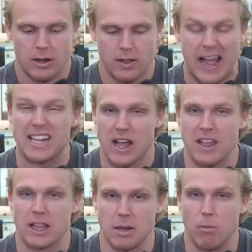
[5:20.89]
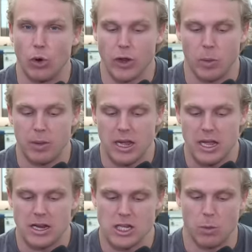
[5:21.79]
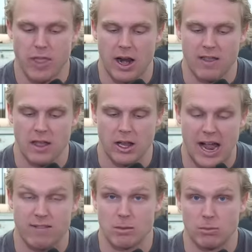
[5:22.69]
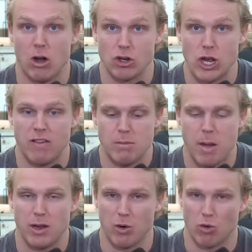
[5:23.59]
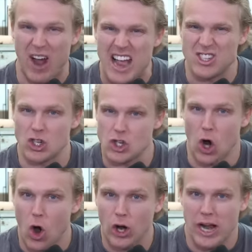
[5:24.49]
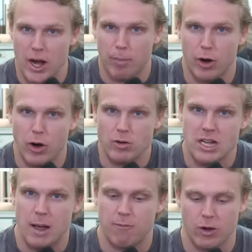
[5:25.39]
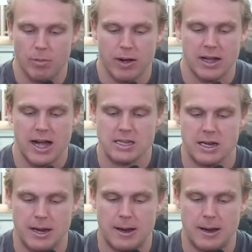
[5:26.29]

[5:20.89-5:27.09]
That's, I think, the mold it'll be in, and someone that I think could have some longevity, maybe a rising star kind of prototype for the Buckeyes.